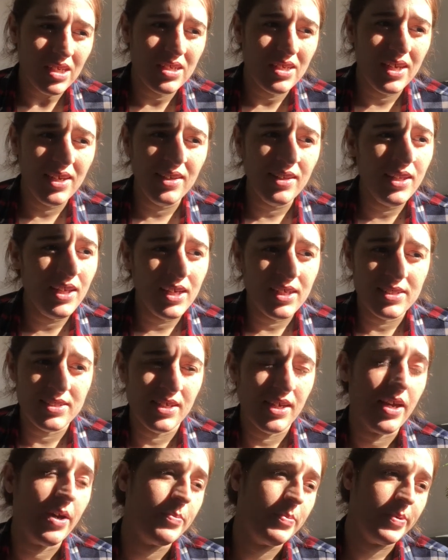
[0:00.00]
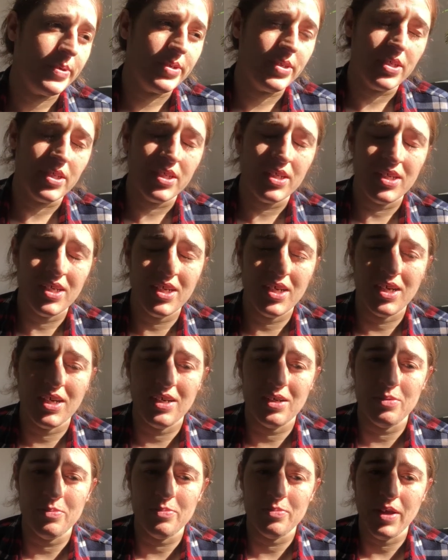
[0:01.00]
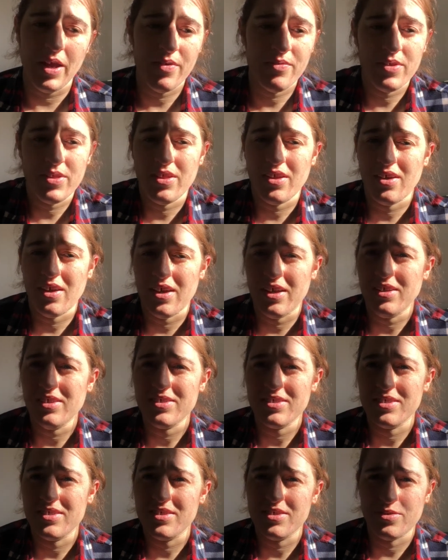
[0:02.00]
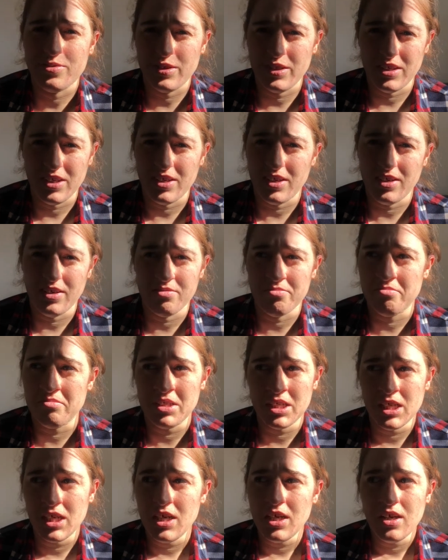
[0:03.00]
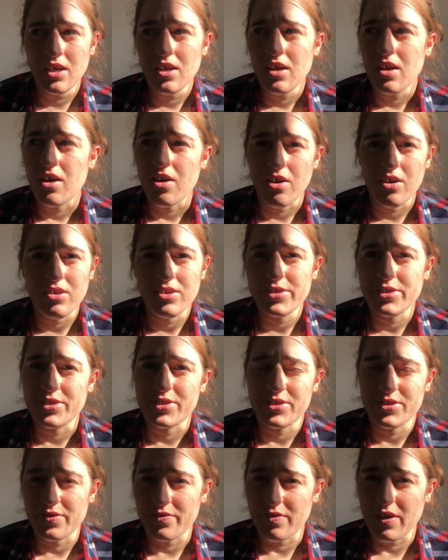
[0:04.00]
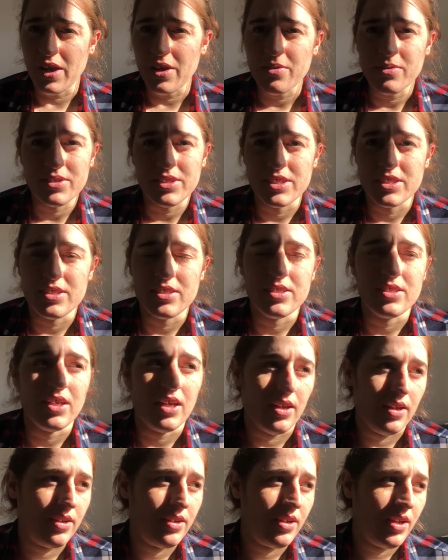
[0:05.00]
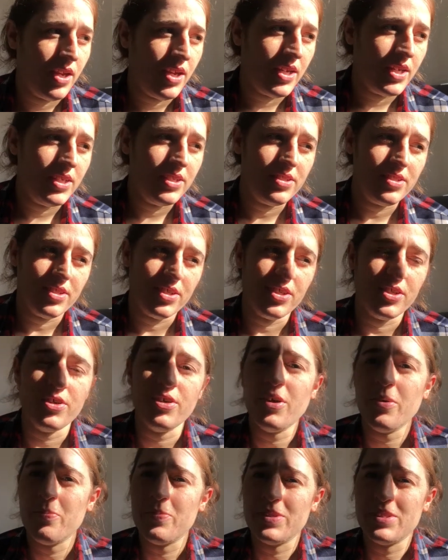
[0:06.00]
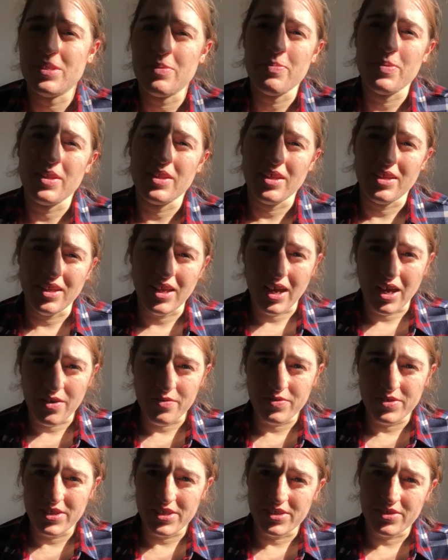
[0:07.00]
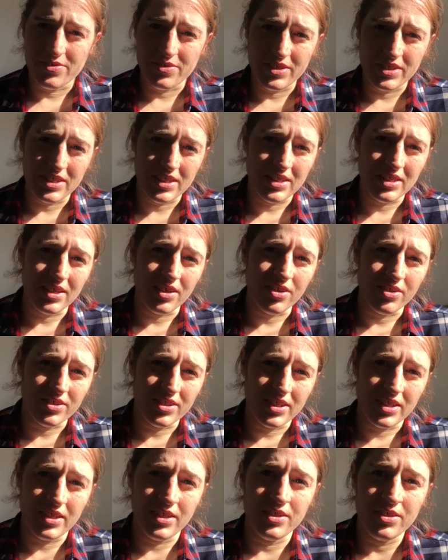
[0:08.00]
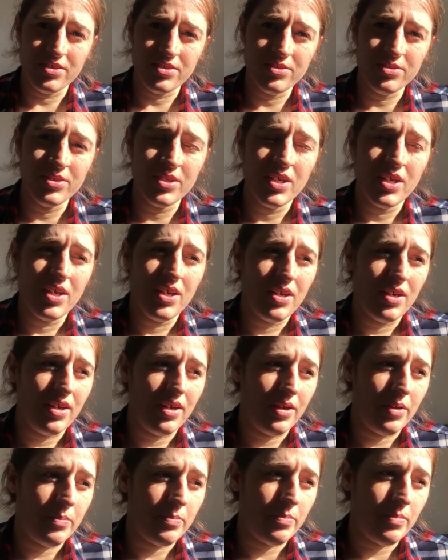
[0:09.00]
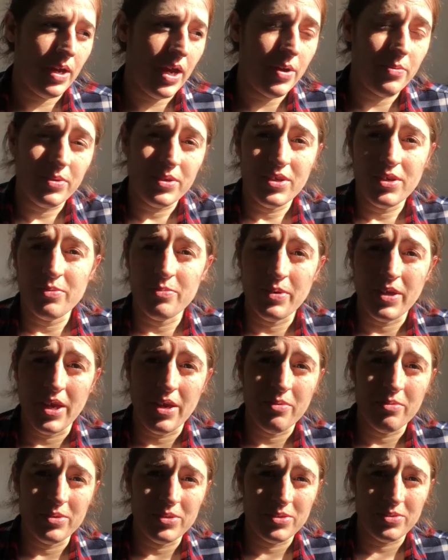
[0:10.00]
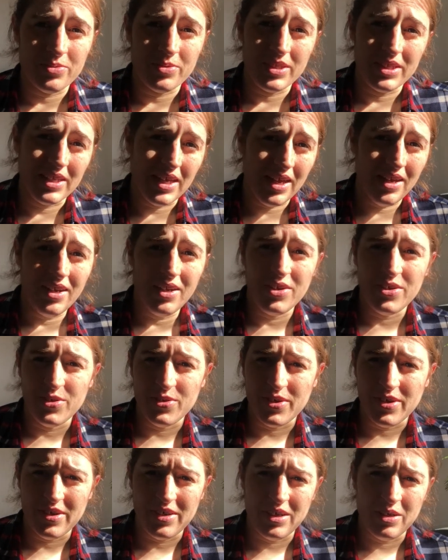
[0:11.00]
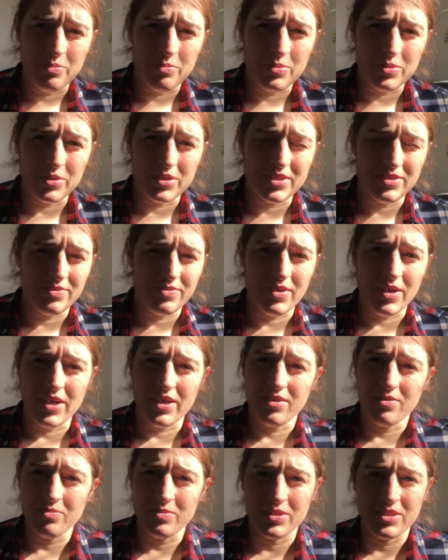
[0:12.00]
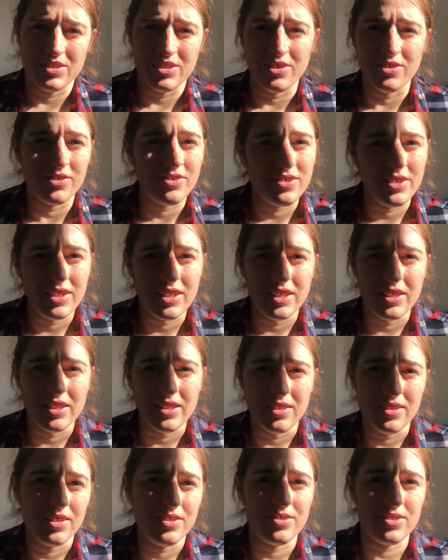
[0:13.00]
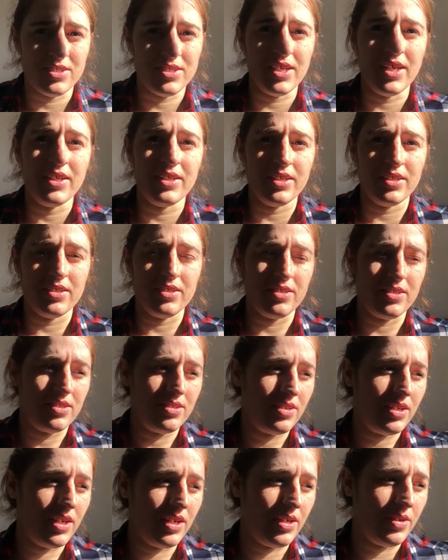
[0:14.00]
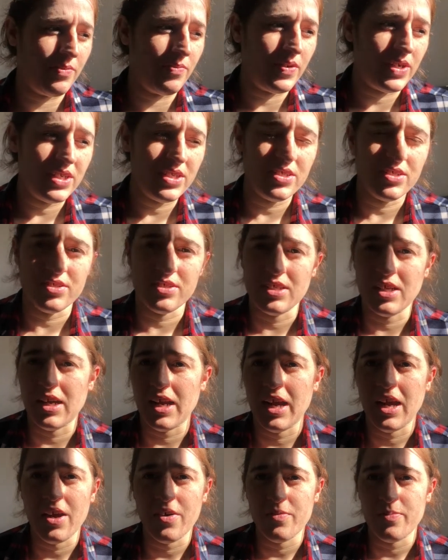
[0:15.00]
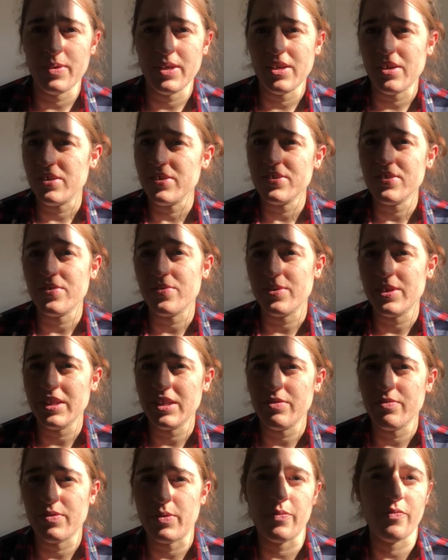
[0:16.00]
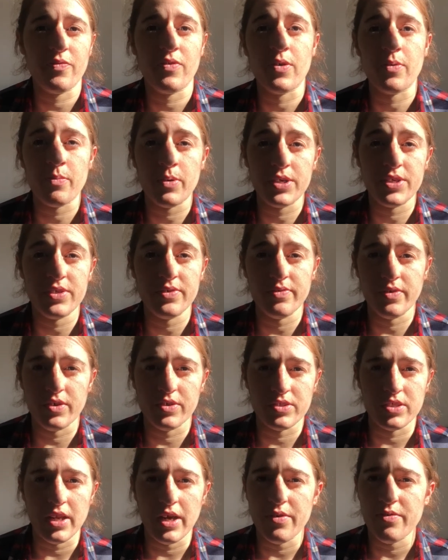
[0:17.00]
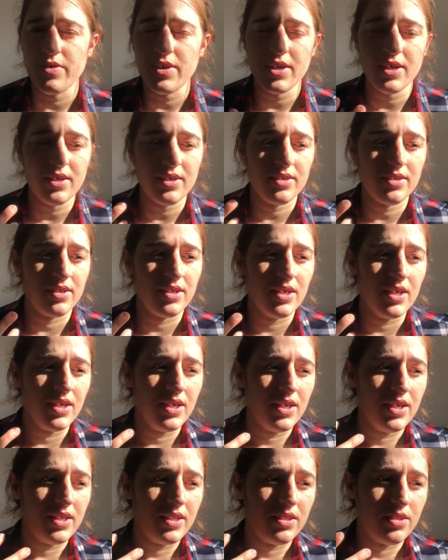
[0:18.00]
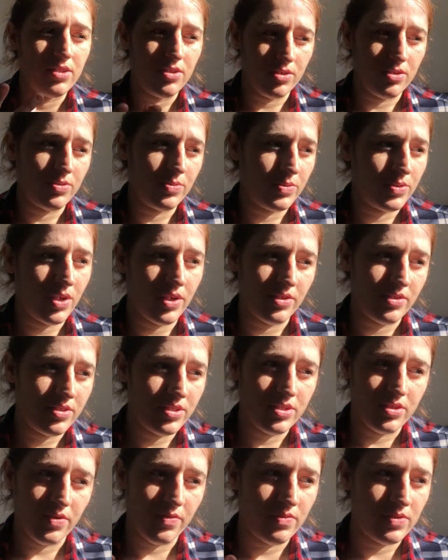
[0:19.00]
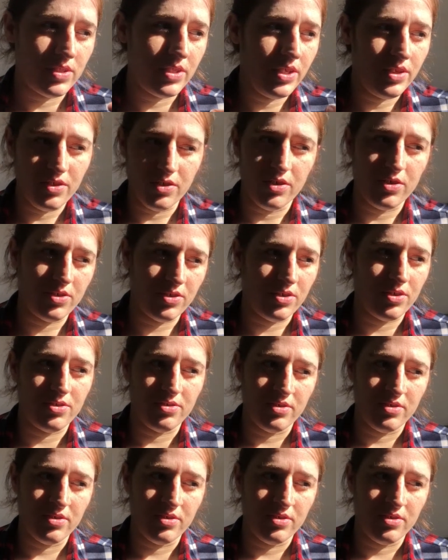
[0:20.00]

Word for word: India, Singapore. Um, everything else is written in all sorts of languages, and Eastern Europe is something that I have just recently gotten into. Um, I would not be able to read any Ukrainian books if I was not reading the translated uh, versions, and I have been also reading from former Yugoslavia, and those countries obviously don't